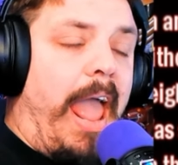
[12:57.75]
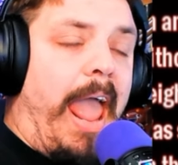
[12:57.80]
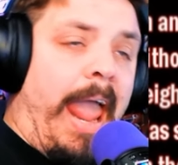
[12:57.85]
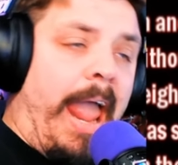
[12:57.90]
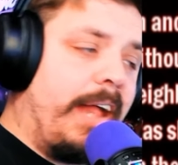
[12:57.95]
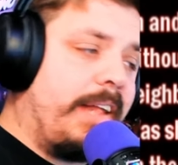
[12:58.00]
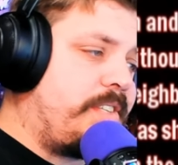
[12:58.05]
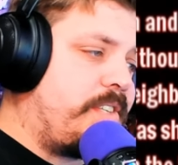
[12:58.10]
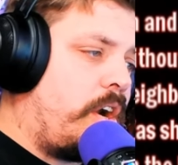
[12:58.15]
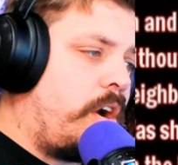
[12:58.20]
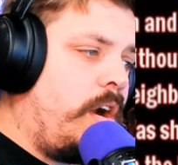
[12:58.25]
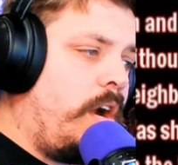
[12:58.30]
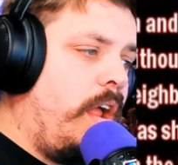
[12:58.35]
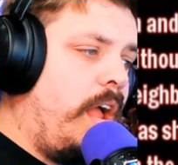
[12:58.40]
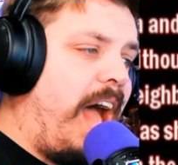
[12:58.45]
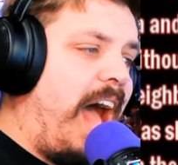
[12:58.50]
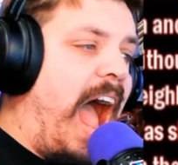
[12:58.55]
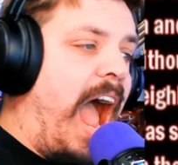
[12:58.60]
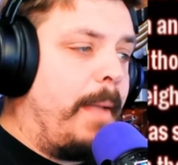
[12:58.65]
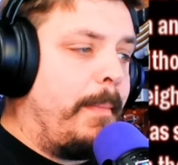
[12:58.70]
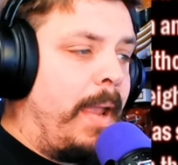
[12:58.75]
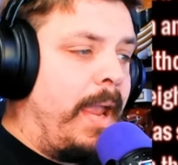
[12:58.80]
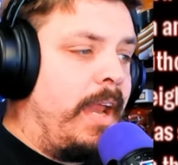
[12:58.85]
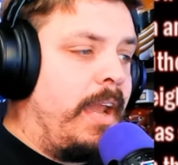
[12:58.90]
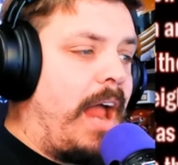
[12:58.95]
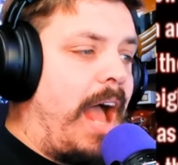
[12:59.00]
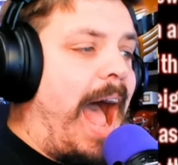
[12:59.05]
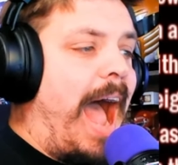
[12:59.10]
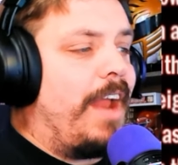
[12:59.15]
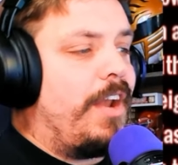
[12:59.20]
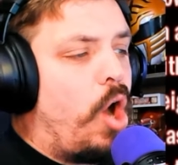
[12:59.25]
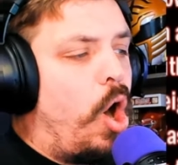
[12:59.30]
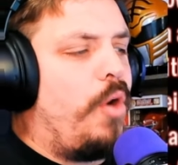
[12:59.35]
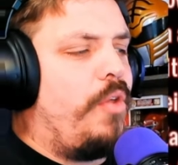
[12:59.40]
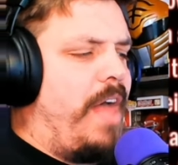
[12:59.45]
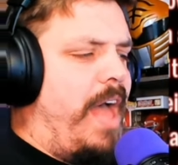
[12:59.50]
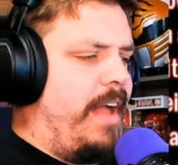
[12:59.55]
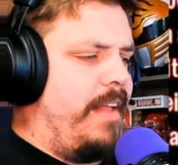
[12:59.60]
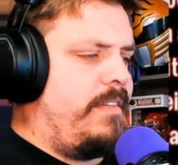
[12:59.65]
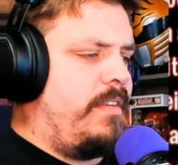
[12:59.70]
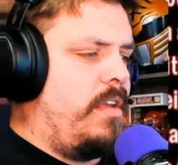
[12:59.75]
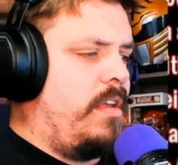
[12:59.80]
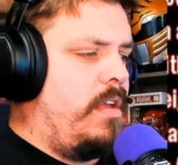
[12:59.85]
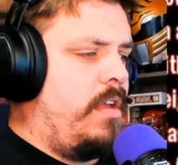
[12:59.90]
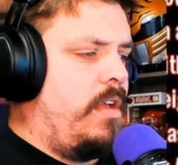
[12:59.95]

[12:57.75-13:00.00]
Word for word: answer. I mean, I know that.